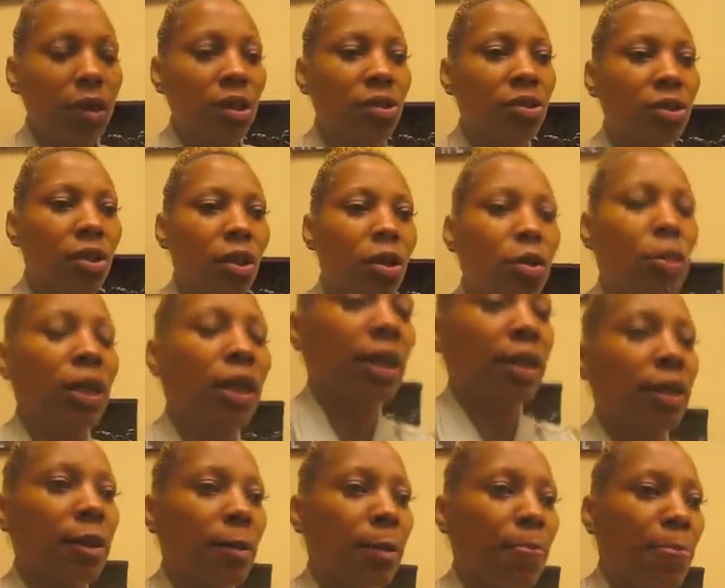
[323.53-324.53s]

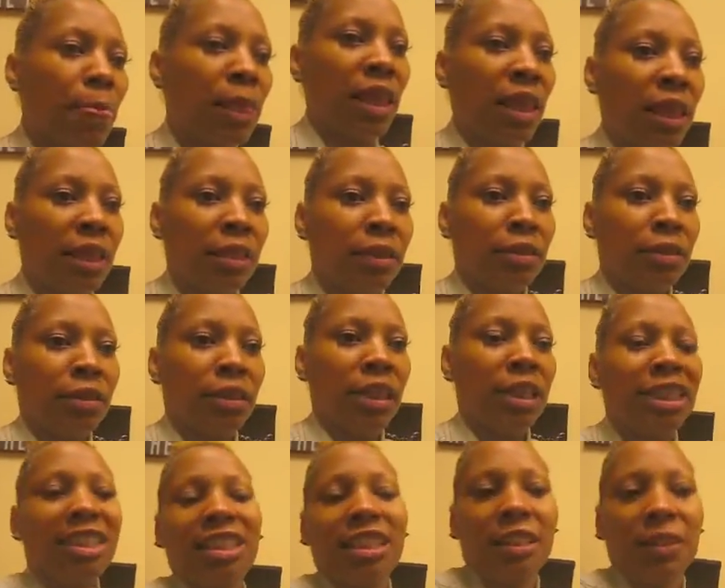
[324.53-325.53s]
So
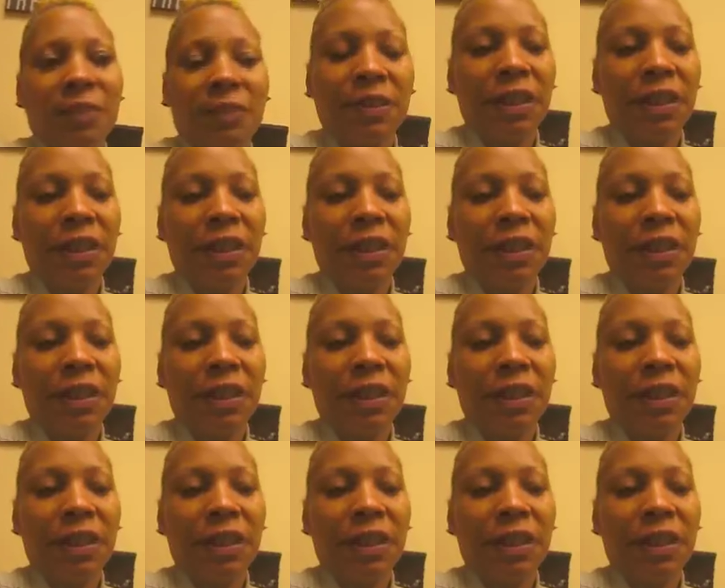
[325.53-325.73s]
it's just